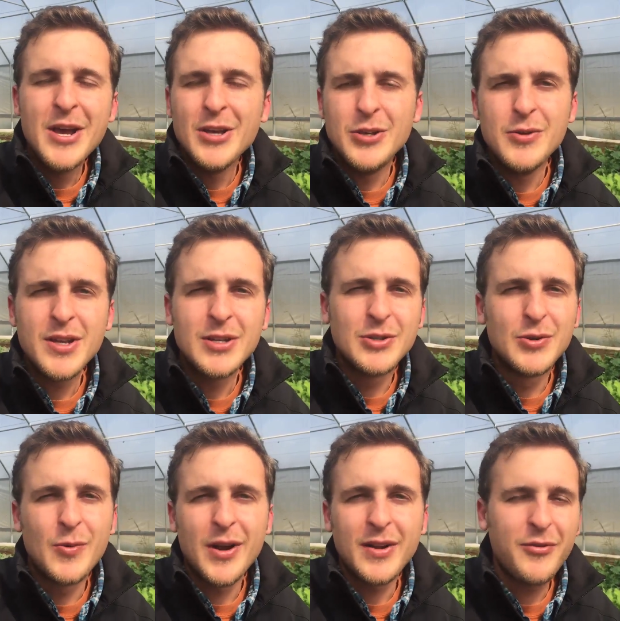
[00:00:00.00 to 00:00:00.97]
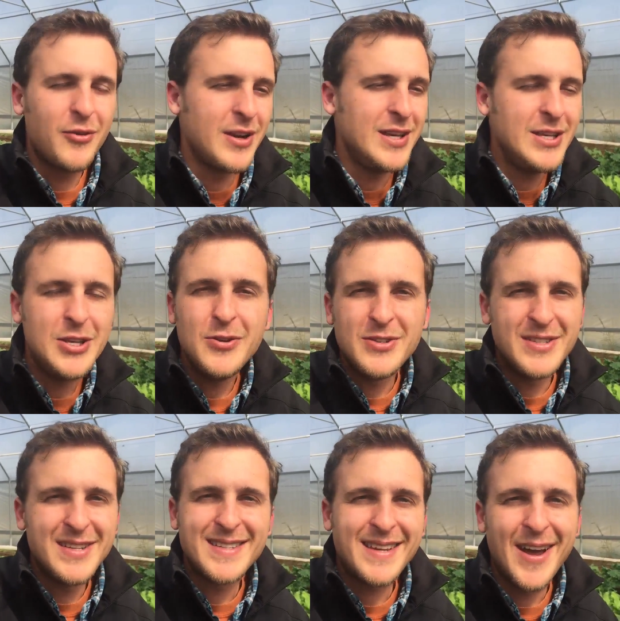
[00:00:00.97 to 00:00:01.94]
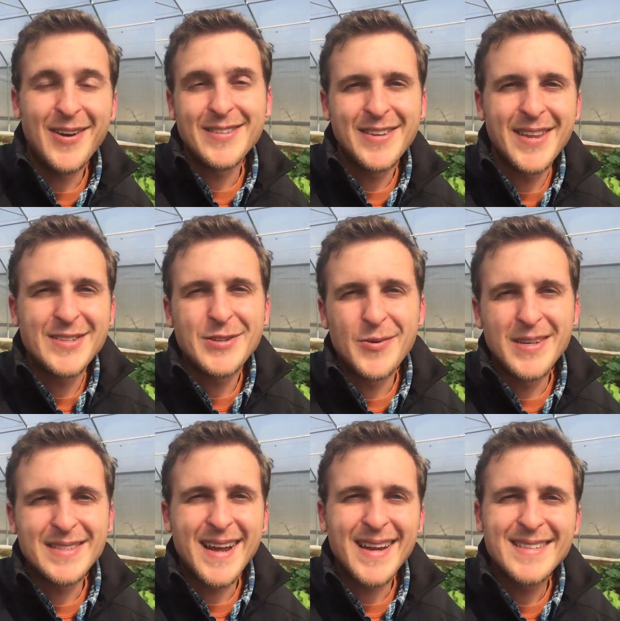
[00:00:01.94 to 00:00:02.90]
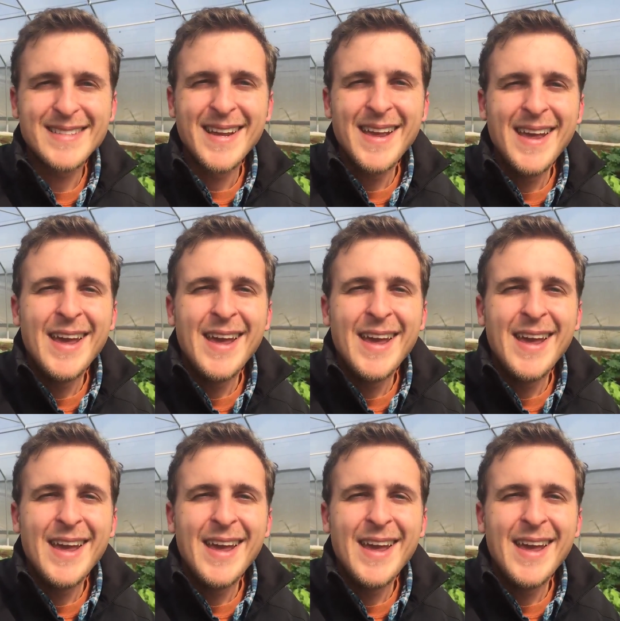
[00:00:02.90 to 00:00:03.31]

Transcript: you can join for a huge discount, so that's always nice.